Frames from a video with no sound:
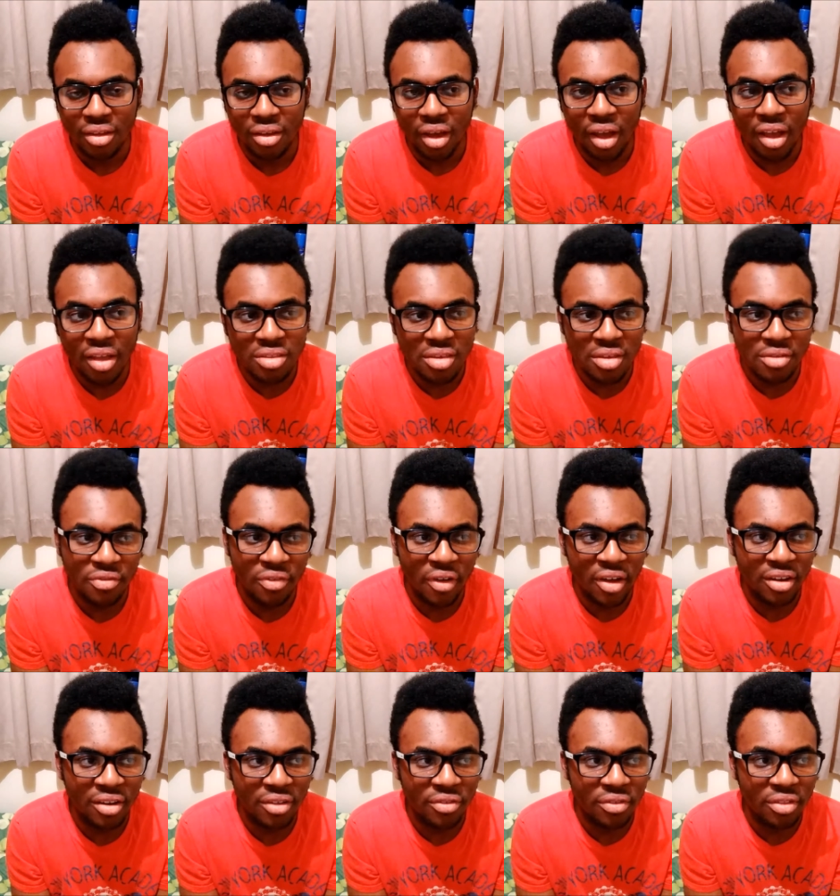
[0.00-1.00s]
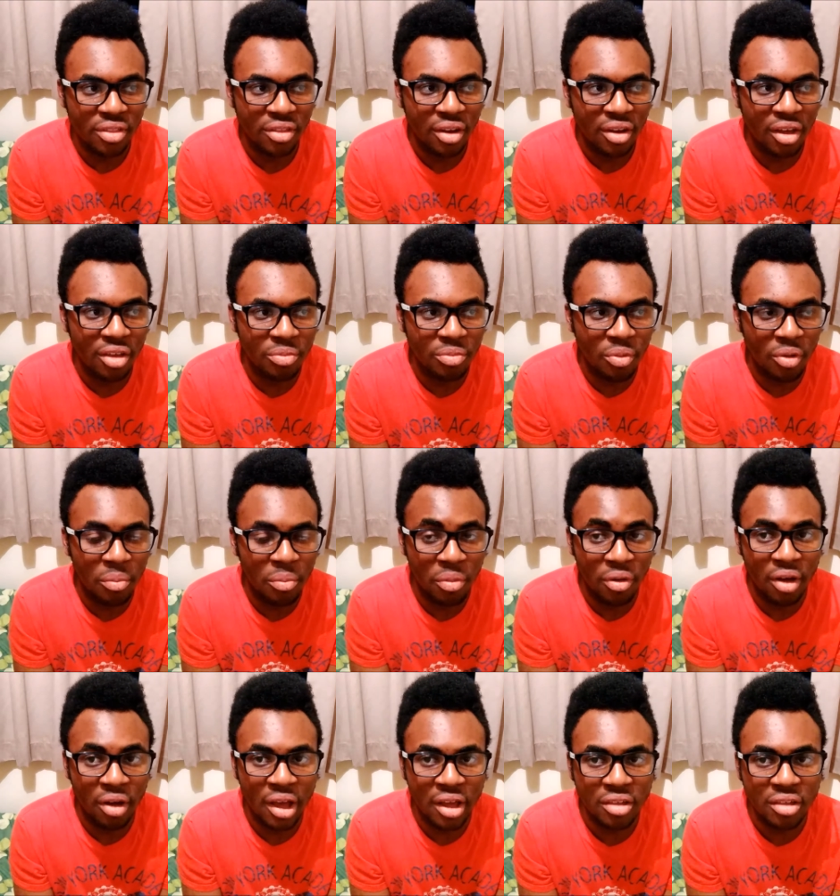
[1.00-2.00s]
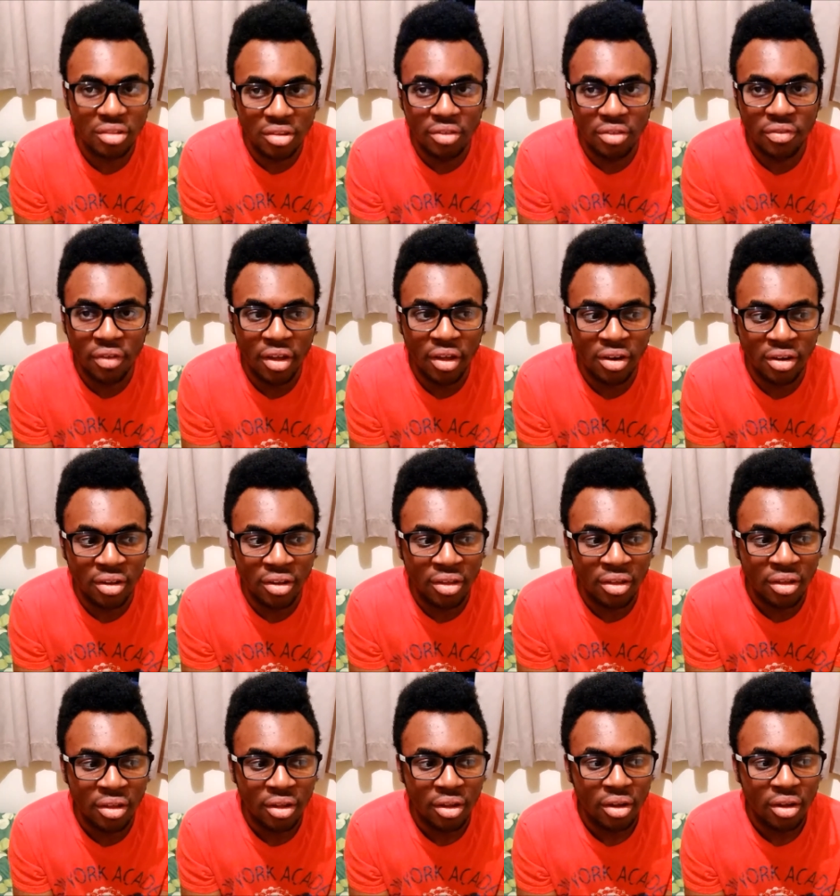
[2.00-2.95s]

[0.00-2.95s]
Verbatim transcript: I said finally for the last point, but actually finally,